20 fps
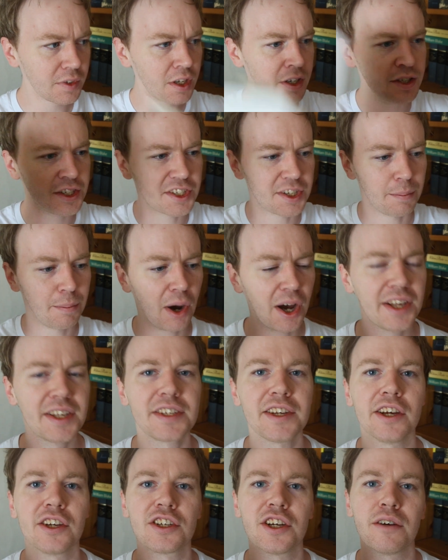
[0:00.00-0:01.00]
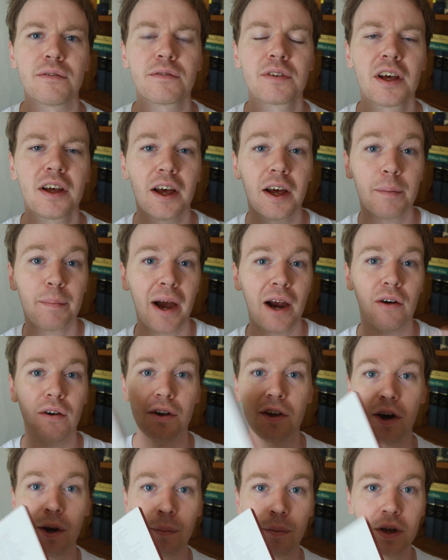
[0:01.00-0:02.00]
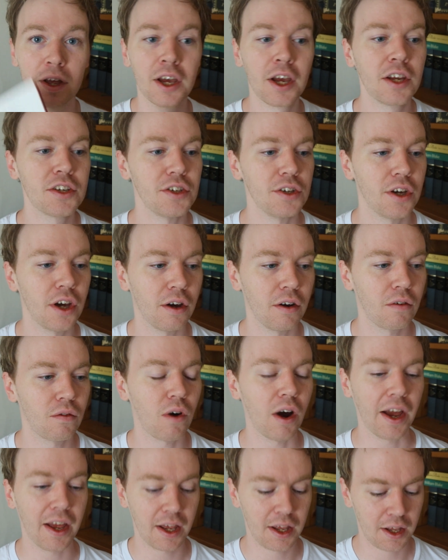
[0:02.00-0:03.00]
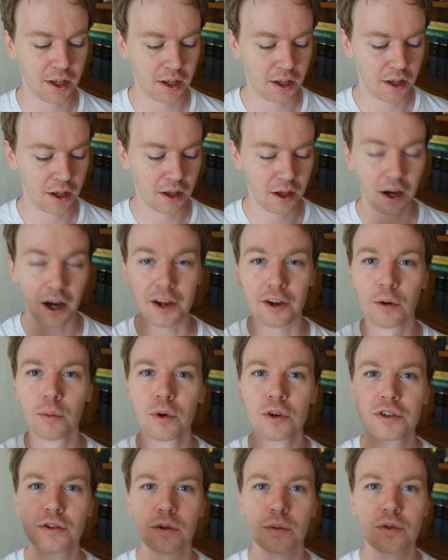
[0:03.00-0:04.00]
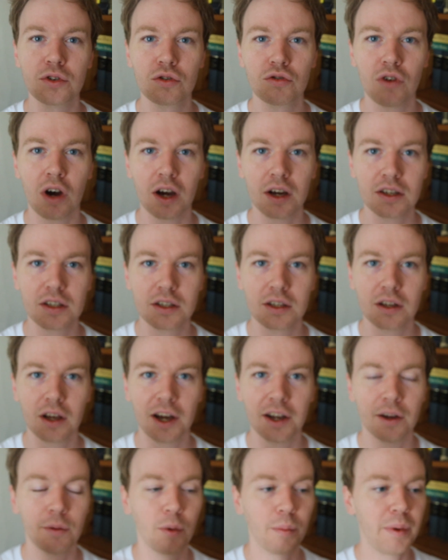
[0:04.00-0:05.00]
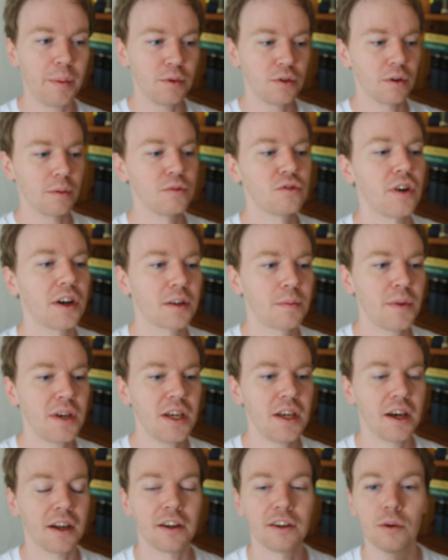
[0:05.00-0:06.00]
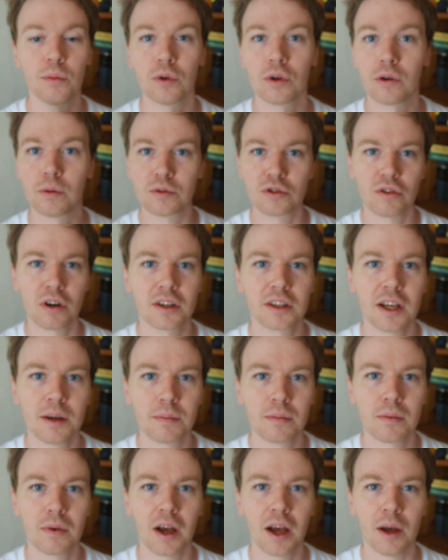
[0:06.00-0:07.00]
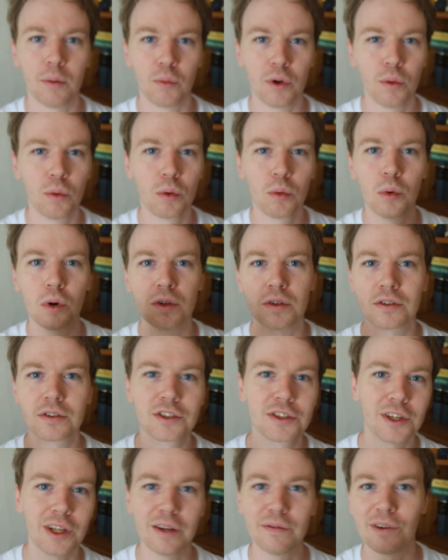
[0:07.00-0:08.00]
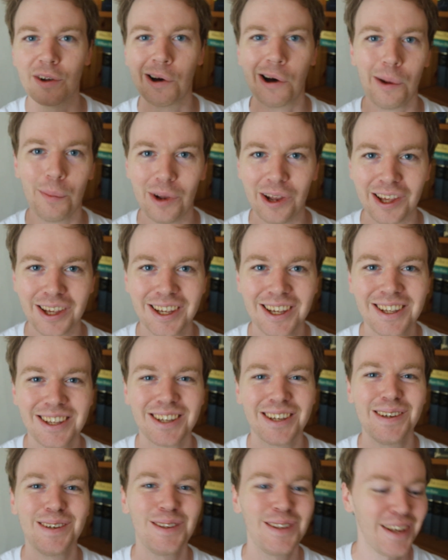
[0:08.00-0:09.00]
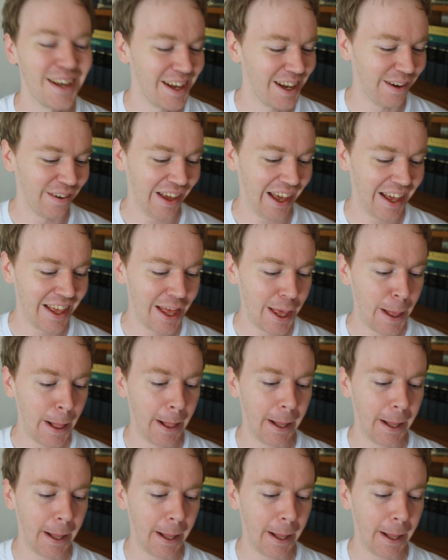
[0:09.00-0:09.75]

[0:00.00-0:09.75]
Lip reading: This is a mindset shift, paradigm. So you go, right, I don't want to obstruct. I don't want people to obstruct me, and I don't want to obstruct them, and we all want to live in harmony. Okay?